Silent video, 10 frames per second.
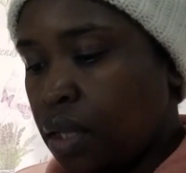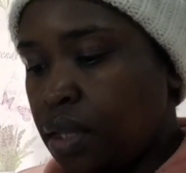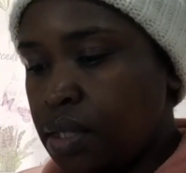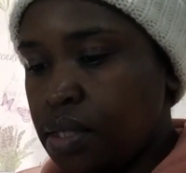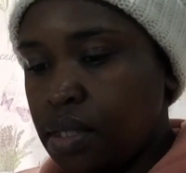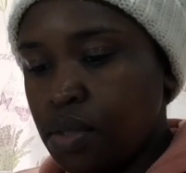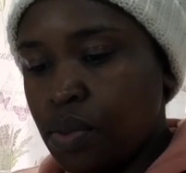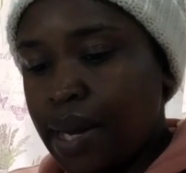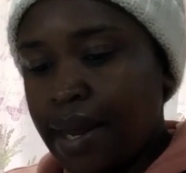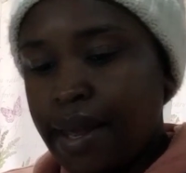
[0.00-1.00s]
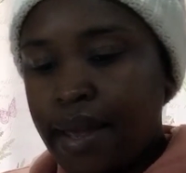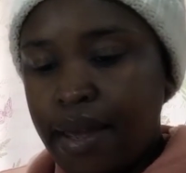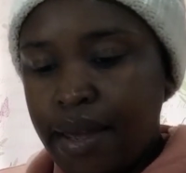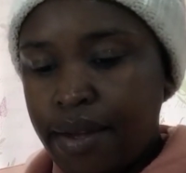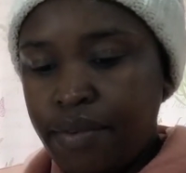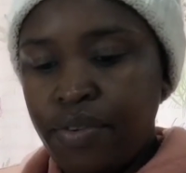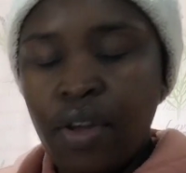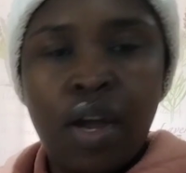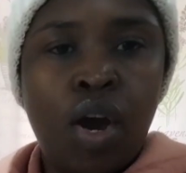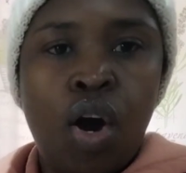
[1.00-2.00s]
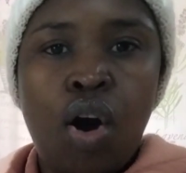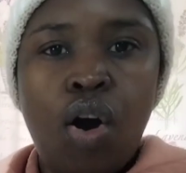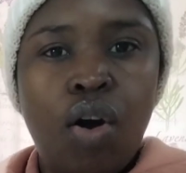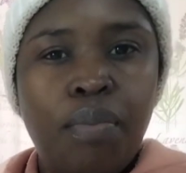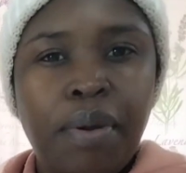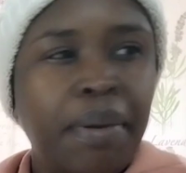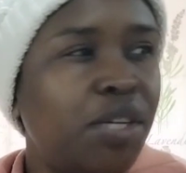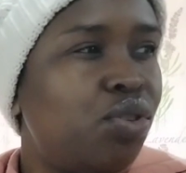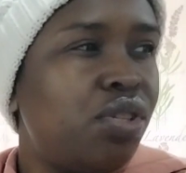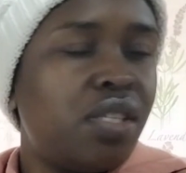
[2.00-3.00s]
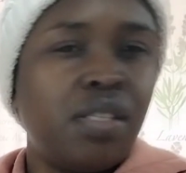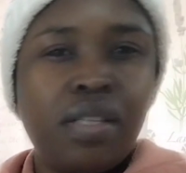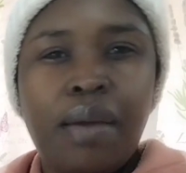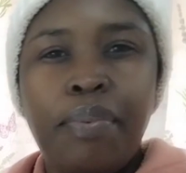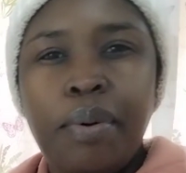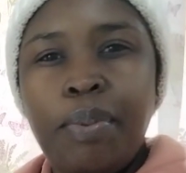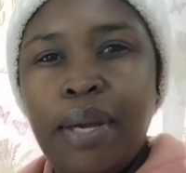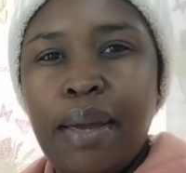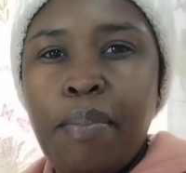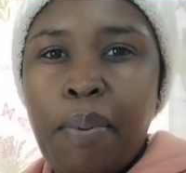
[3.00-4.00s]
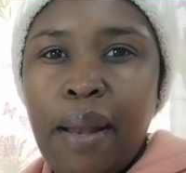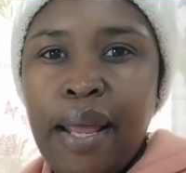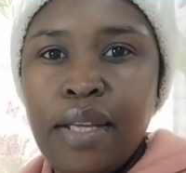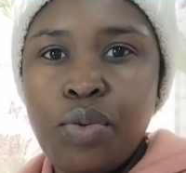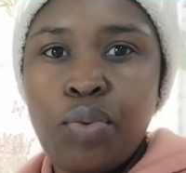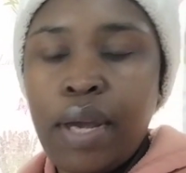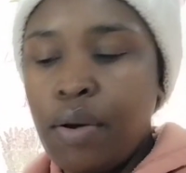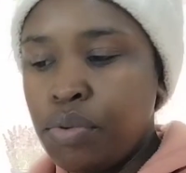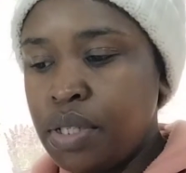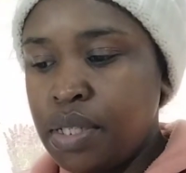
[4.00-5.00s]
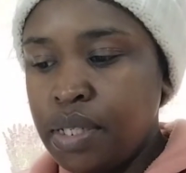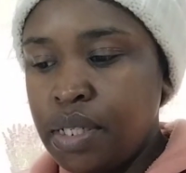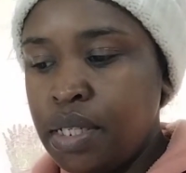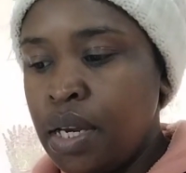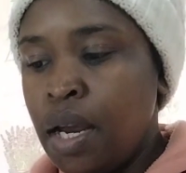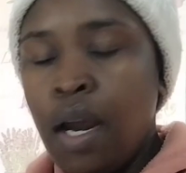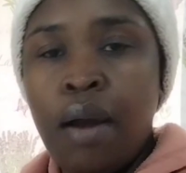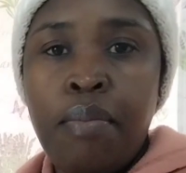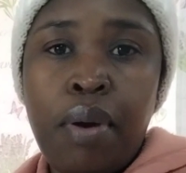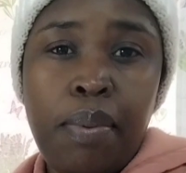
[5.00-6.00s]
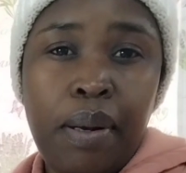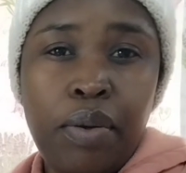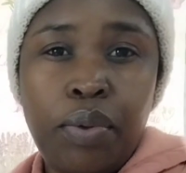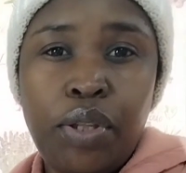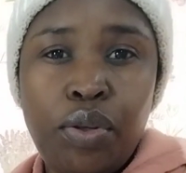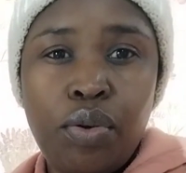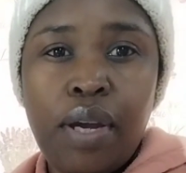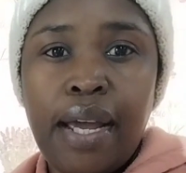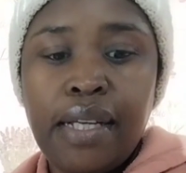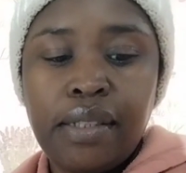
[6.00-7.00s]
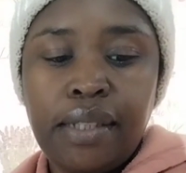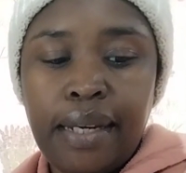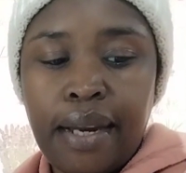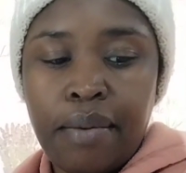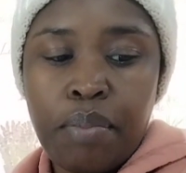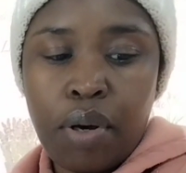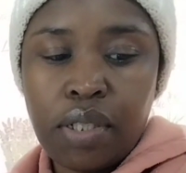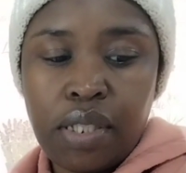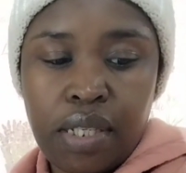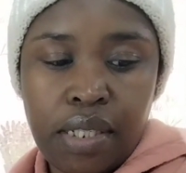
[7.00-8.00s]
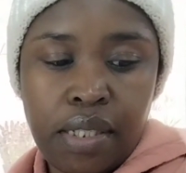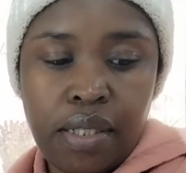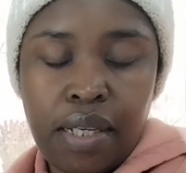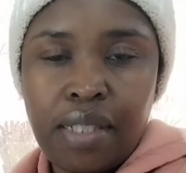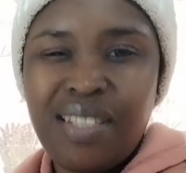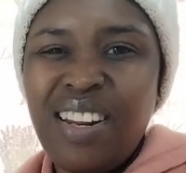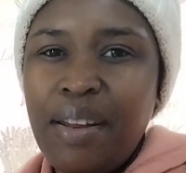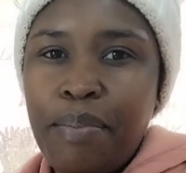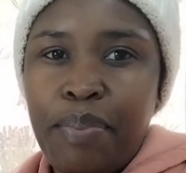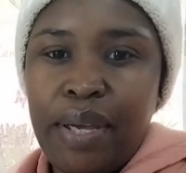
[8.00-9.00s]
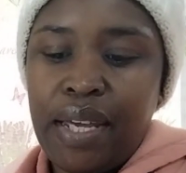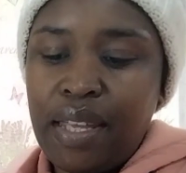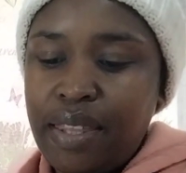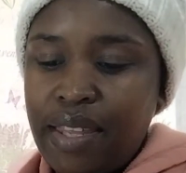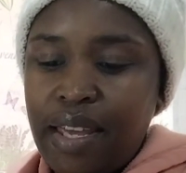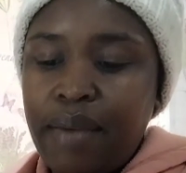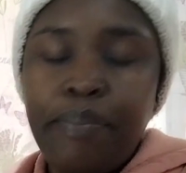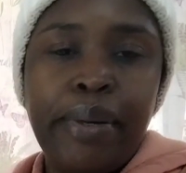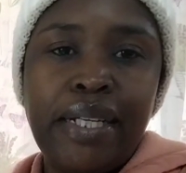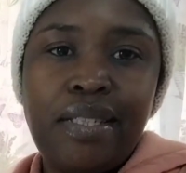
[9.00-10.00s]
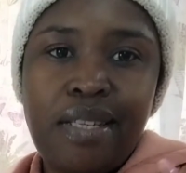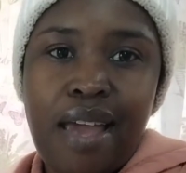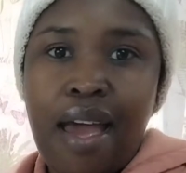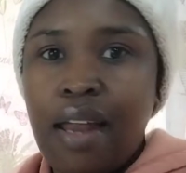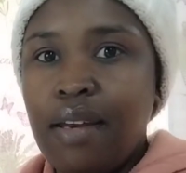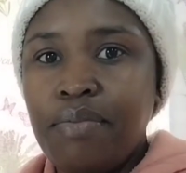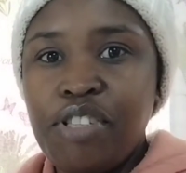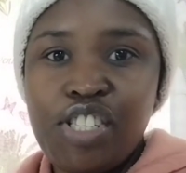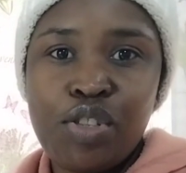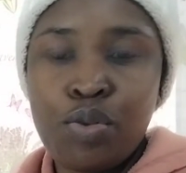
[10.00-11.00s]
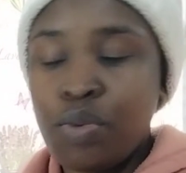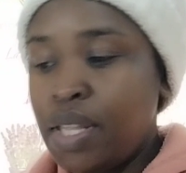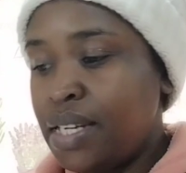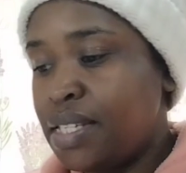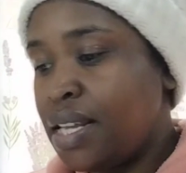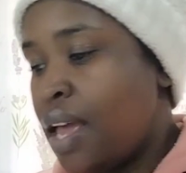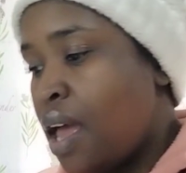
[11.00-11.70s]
This is what I have. Or maybe I should just prepare a place where I would sit properly with you guys and unbox this. It's not a big thing, but yeah, let me just do that.